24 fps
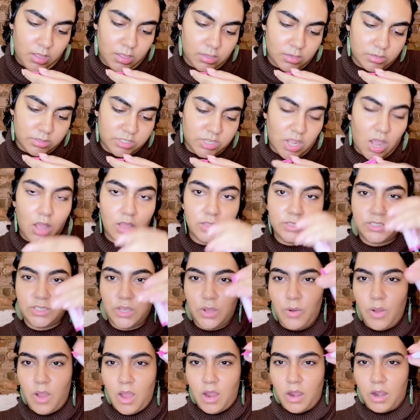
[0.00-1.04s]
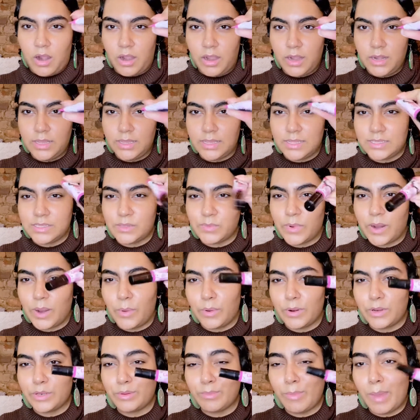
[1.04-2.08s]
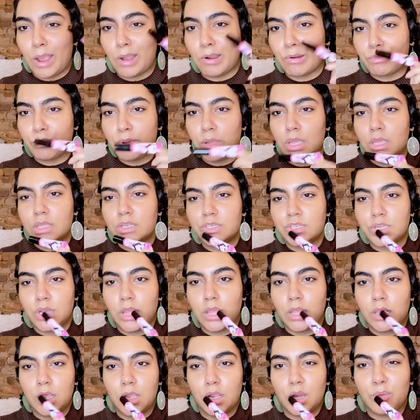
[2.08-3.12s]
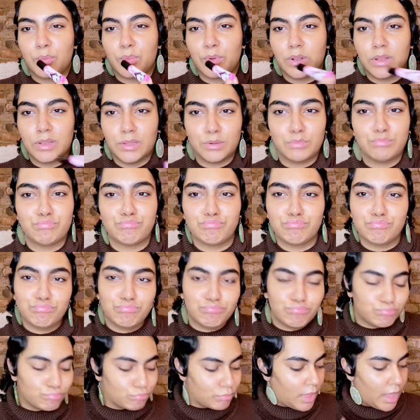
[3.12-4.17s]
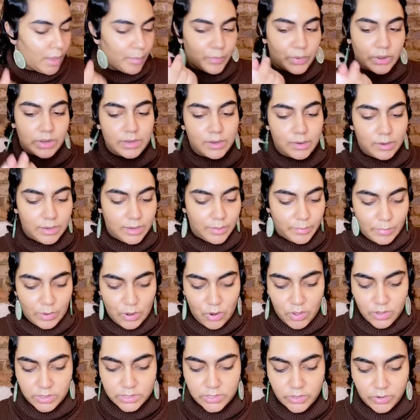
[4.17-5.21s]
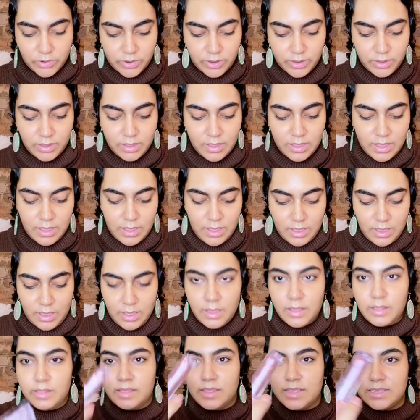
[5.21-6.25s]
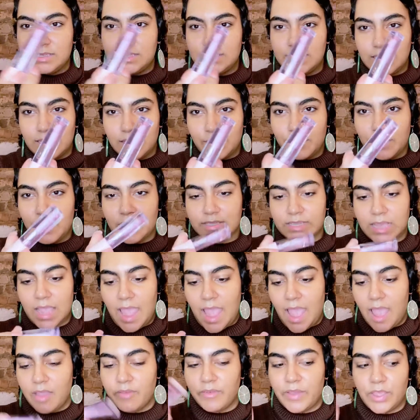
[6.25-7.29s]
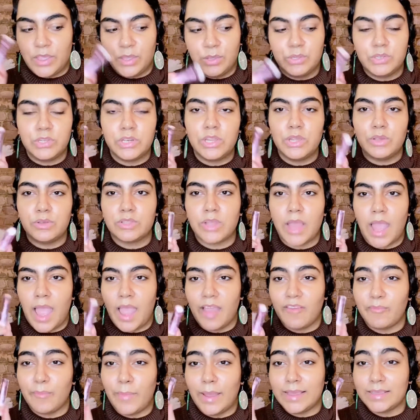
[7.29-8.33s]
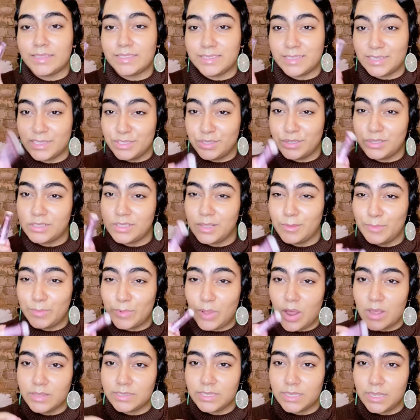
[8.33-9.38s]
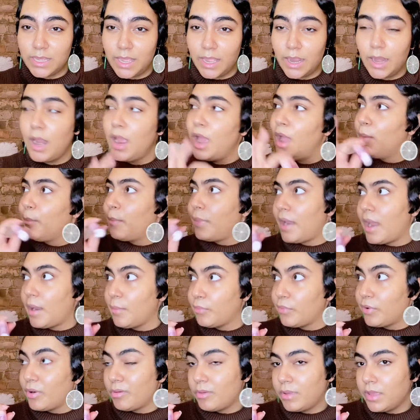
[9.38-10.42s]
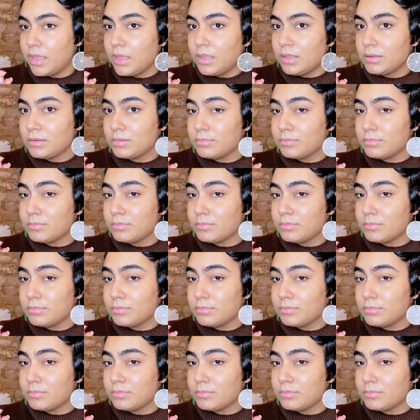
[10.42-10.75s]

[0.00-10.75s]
Doll So Hard. This is when I want to do my Korean shit. You know, put a little lip gloss on. This is the lip gloss I have. I usually used to have my sister's lip gloss in here, but I broke it.